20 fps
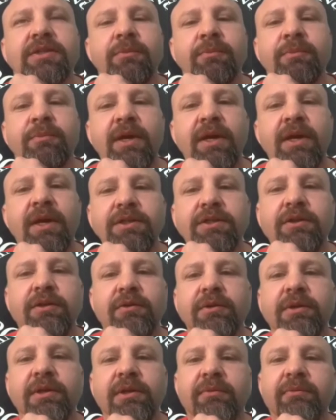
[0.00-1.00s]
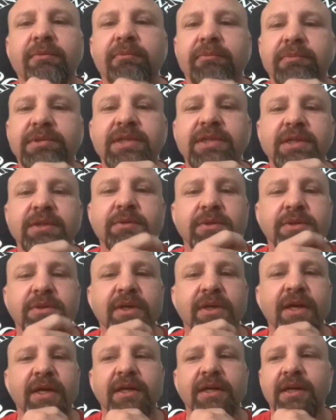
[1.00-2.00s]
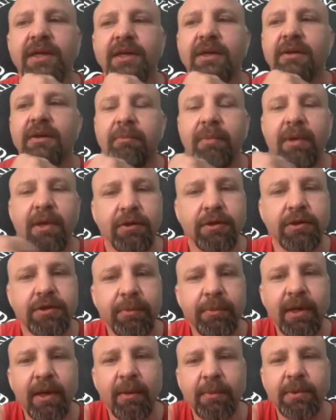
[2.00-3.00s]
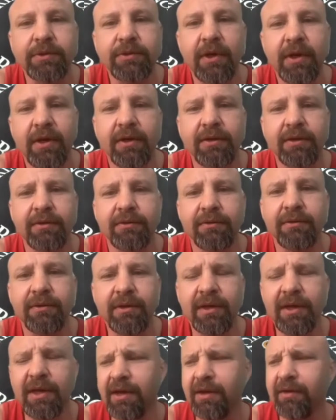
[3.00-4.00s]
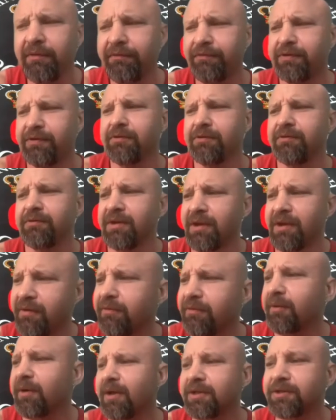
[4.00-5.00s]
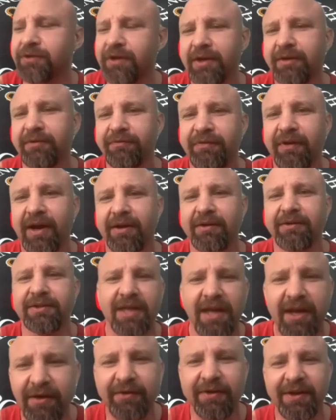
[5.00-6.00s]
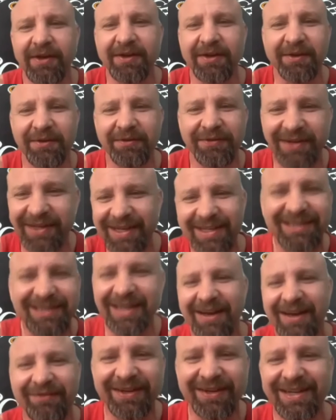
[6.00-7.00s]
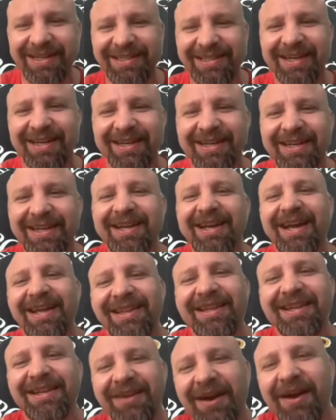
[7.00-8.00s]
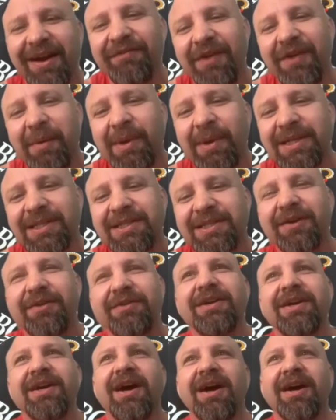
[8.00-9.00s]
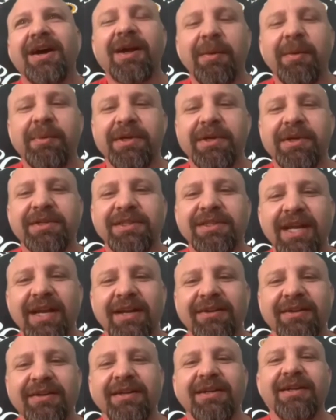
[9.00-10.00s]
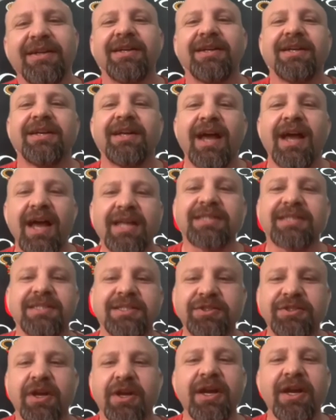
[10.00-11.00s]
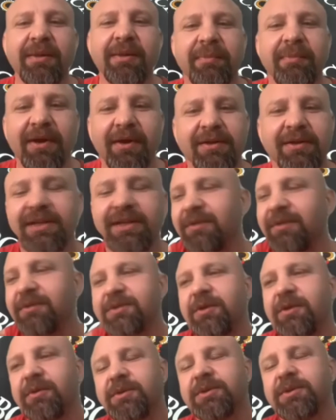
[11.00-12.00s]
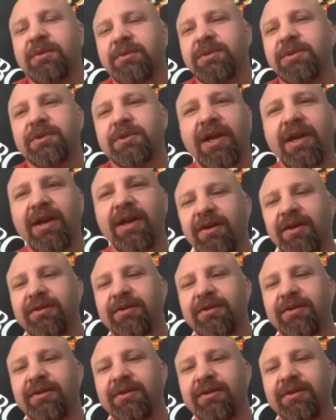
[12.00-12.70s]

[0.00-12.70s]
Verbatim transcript: things, you know, and then Stitch was like, "Man, you should become a trainer." I go, F you, never I'll train fighters. F, you know, forget that, forget that. And then here I found myself a couple years later as the trainer here. I was like, so it was, it was a great honor.